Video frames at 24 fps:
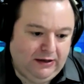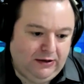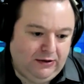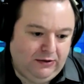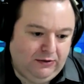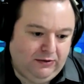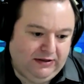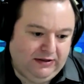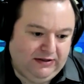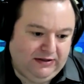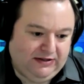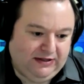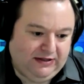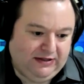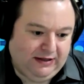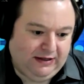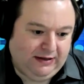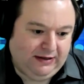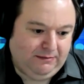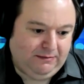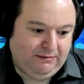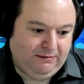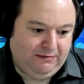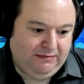who is
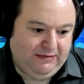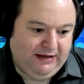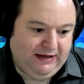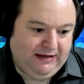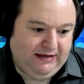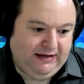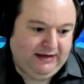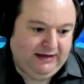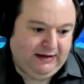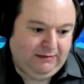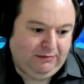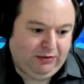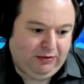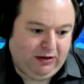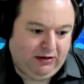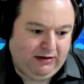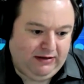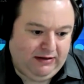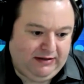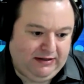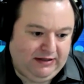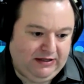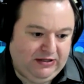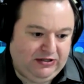an Indian
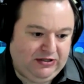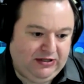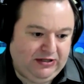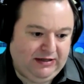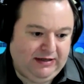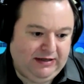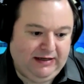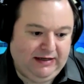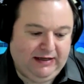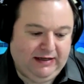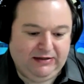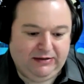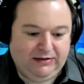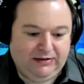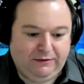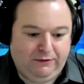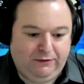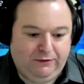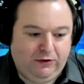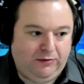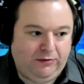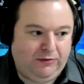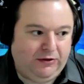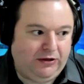politician and he's a
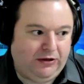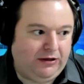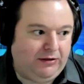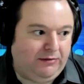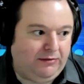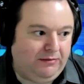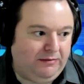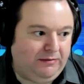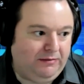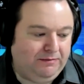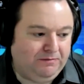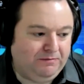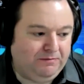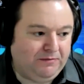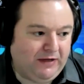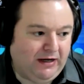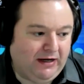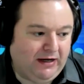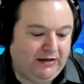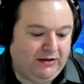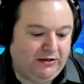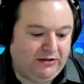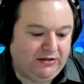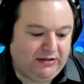former
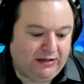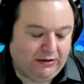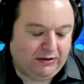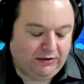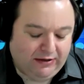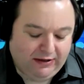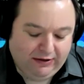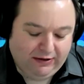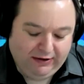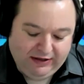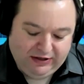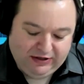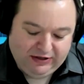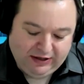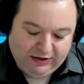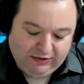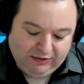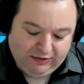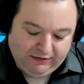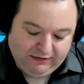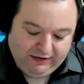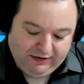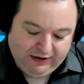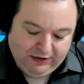Undersecretary
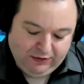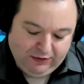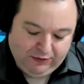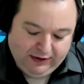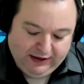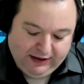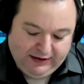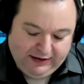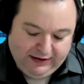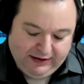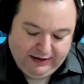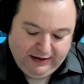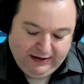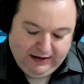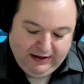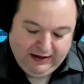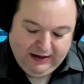General of the UN,